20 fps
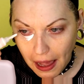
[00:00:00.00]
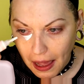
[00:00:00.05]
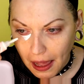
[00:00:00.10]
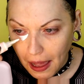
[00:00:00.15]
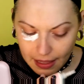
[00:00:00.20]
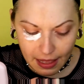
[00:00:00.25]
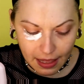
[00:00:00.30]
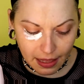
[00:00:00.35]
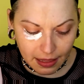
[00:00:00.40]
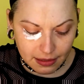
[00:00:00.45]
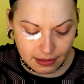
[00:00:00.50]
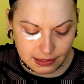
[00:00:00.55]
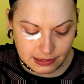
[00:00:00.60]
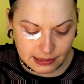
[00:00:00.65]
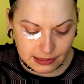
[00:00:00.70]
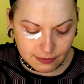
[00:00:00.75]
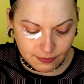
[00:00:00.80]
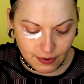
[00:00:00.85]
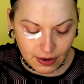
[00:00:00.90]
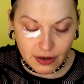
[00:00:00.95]
Okay,
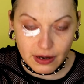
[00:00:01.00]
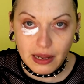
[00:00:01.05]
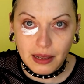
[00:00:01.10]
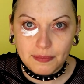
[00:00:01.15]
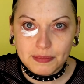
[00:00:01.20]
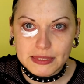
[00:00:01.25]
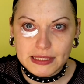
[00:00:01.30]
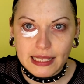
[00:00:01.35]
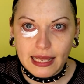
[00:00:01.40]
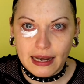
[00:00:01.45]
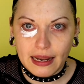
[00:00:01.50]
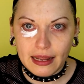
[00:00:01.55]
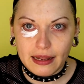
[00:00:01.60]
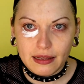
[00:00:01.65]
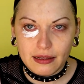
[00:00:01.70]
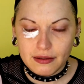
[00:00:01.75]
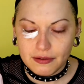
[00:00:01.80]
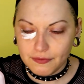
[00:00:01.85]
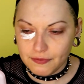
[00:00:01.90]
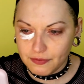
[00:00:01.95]
this is very
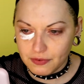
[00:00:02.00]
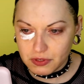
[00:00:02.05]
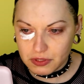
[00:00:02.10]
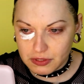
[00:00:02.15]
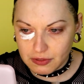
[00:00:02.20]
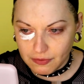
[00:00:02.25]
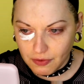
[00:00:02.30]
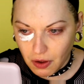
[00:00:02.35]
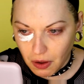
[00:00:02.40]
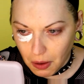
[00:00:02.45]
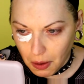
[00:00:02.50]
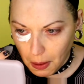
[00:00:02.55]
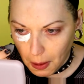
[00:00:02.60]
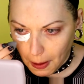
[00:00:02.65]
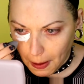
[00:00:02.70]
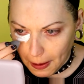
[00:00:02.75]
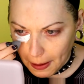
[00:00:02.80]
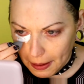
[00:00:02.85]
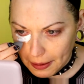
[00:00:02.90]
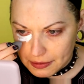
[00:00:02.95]
upsetting, first of all.
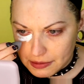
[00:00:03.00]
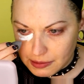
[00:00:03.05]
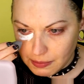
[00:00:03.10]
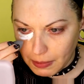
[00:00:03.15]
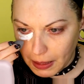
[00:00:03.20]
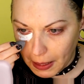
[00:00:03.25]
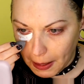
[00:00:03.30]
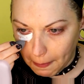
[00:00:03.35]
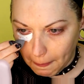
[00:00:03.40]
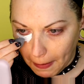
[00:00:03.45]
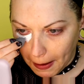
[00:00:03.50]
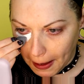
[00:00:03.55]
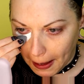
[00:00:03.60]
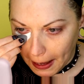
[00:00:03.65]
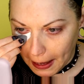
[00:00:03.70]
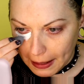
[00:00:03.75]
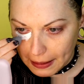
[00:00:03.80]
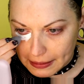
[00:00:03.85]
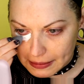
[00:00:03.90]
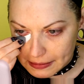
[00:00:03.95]
It's making my
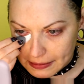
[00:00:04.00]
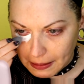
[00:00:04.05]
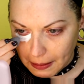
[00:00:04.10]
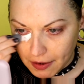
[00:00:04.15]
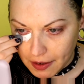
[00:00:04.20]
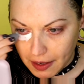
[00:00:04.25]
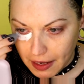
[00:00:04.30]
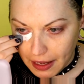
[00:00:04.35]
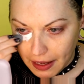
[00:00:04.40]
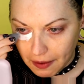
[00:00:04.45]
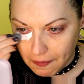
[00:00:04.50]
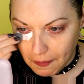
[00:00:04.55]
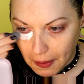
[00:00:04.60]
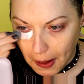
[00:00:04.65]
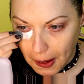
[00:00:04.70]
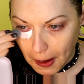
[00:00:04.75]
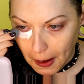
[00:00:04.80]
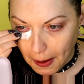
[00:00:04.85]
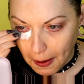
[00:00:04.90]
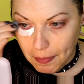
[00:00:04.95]
eyes very
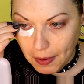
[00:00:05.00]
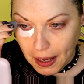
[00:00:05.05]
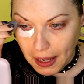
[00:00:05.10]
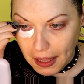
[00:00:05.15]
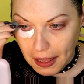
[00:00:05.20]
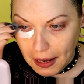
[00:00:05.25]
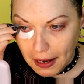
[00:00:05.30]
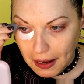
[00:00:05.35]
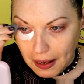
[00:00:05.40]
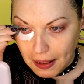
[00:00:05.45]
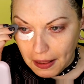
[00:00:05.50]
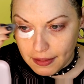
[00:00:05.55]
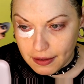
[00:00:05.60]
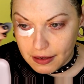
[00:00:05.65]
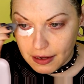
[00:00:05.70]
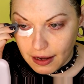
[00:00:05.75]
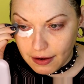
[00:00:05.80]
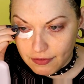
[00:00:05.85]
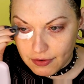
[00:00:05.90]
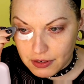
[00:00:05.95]
angry, but the
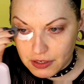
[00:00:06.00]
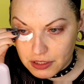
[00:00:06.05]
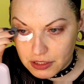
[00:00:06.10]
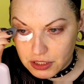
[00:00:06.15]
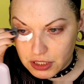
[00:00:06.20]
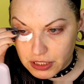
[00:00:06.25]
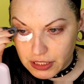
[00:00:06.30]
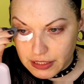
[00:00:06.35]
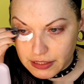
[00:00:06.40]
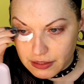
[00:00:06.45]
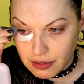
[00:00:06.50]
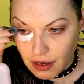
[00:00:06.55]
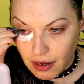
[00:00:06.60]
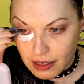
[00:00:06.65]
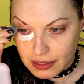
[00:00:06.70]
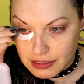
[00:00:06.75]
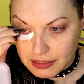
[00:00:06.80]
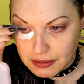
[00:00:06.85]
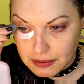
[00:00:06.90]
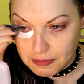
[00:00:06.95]
coverage is
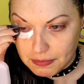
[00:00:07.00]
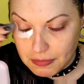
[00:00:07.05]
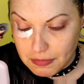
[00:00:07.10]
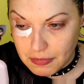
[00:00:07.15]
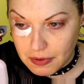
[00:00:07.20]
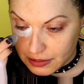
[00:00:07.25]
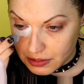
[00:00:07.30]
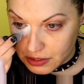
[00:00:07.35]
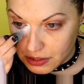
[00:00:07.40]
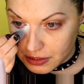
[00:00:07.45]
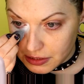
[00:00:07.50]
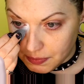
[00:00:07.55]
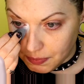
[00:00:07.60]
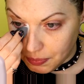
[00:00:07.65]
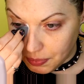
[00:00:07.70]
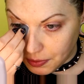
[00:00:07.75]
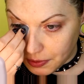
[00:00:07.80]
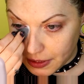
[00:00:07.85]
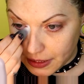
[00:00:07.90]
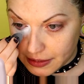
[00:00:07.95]
awesome. Let's
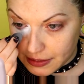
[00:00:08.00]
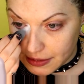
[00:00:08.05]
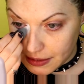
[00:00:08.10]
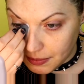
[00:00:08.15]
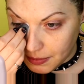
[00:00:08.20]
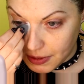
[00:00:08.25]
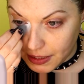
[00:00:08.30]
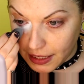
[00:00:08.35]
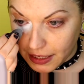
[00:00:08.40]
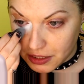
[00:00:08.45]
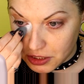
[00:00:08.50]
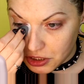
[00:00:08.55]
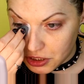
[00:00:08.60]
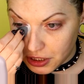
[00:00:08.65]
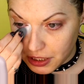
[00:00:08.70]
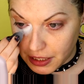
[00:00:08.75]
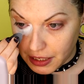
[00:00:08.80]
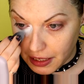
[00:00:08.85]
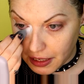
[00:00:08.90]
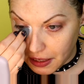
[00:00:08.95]
just blend some of that
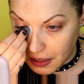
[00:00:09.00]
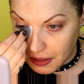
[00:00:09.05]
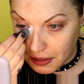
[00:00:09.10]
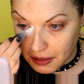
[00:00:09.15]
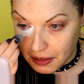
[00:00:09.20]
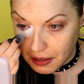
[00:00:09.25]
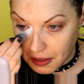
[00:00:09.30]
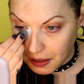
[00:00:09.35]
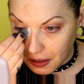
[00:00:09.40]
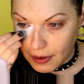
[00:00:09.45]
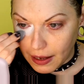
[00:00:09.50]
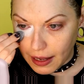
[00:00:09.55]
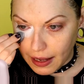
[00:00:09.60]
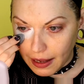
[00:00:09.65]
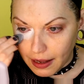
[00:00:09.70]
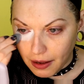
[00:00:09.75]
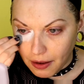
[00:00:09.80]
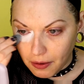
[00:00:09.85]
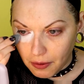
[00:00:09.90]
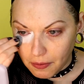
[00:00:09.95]
shit in.
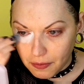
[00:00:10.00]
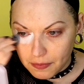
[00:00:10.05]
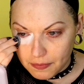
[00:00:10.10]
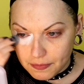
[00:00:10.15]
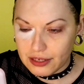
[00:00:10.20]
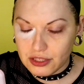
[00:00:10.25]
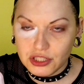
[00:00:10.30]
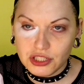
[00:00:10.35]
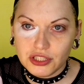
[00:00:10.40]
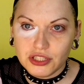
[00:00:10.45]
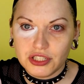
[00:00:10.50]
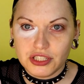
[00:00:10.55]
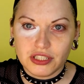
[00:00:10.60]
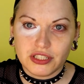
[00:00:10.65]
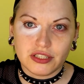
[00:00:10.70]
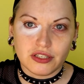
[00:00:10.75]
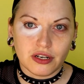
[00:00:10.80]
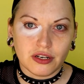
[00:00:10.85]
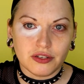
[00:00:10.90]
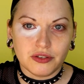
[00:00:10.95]
Wow. I should just
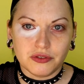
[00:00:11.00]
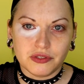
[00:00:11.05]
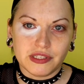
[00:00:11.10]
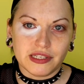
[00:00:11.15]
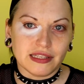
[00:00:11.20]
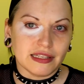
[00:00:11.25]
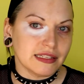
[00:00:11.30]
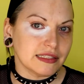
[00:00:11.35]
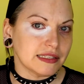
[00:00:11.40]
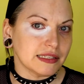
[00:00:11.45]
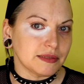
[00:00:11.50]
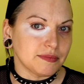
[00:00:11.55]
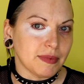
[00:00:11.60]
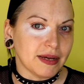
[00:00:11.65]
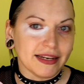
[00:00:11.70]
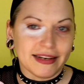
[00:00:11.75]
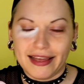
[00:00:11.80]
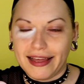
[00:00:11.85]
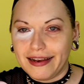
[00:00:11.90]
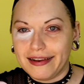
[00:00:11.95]
start using this as
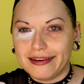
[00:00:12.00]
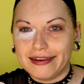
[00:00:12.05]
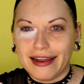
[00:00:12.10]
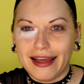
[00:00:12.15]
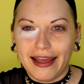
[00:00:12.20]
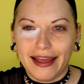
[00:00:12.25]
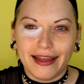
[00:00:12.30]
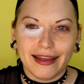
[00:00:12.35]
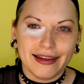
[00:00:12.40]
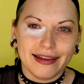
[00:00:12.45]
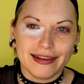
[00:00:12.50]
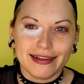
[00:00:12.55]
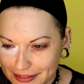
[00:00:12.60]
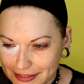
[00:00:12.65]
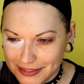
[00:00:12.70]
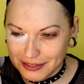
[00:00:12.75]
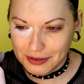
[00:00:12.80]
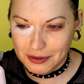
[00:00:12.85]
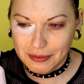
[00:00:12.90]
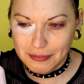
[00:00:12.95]
my day-to-day.
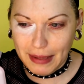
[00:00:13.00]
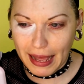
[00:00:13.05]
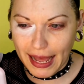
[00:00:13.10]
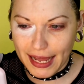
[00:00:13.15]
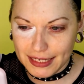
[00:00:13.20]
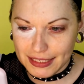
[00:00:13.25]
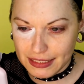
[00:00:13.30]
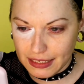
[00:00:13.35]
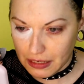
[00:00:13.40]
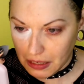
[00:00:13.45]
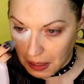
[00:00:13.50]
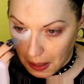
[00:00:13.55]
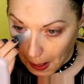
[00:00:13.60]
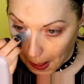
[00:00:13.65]
Could you imagine?